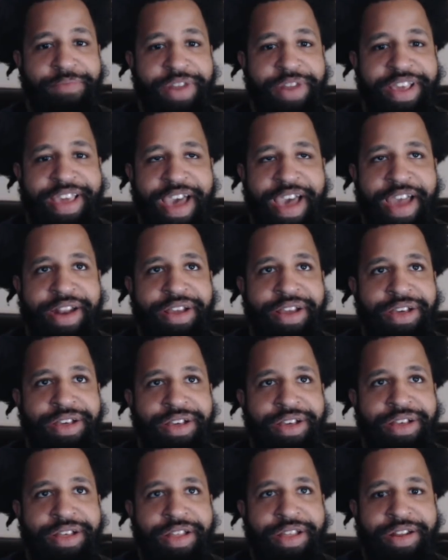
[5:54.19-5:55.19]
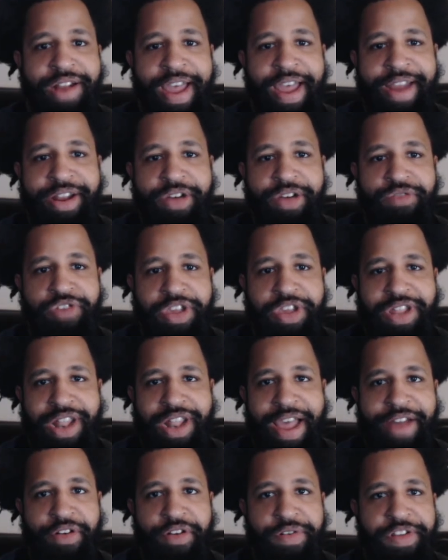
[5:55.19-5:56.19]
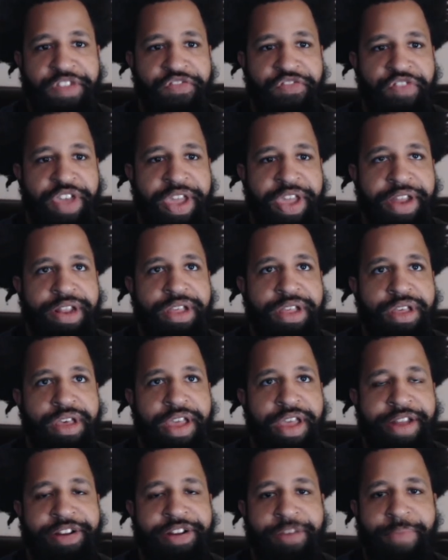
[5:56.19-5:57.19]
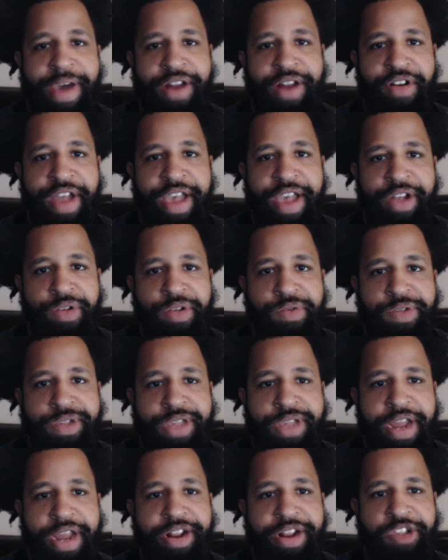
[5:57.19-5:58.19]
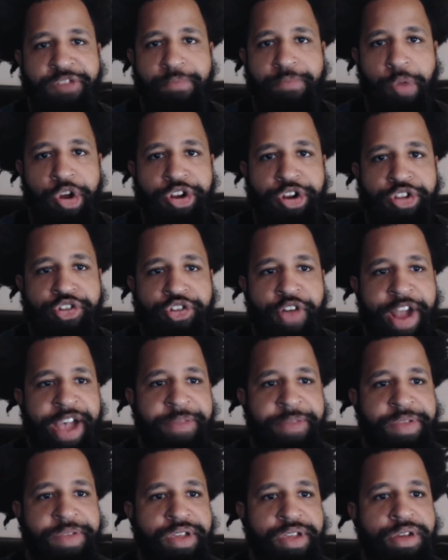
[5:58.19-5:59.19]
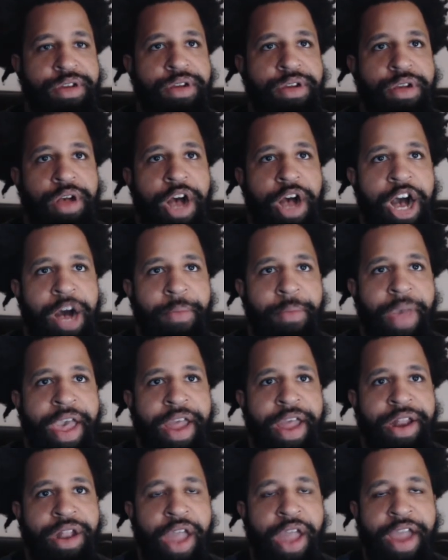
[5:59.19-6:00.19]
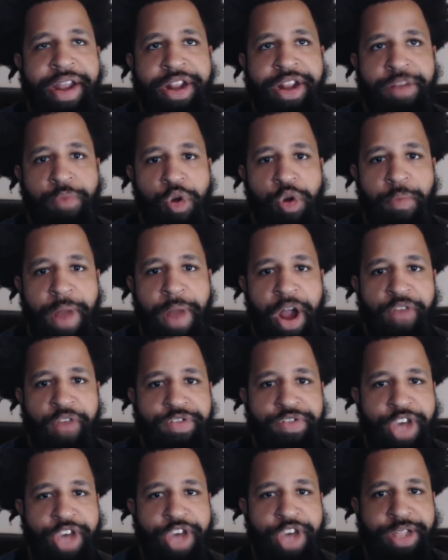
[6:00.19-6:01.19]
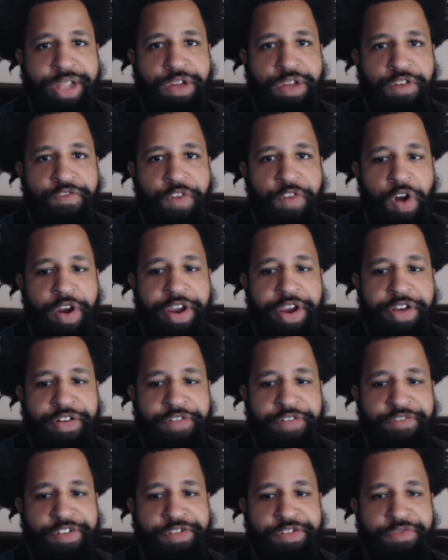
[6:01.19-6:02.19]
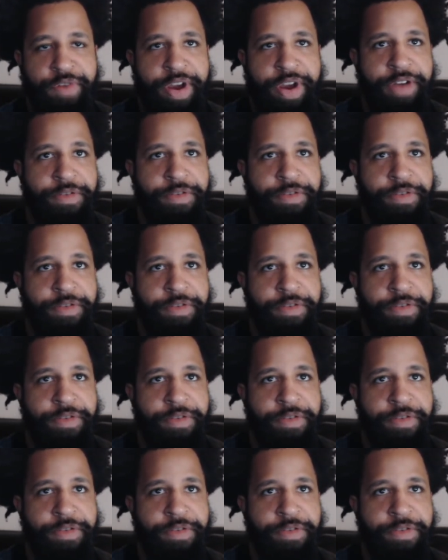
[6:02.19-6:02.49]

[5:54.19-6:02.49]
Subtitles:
But again, Lando just lighter on his feet, getting the better angles, setting the smarter traps, and landing the more powerful shots so far here in the first round.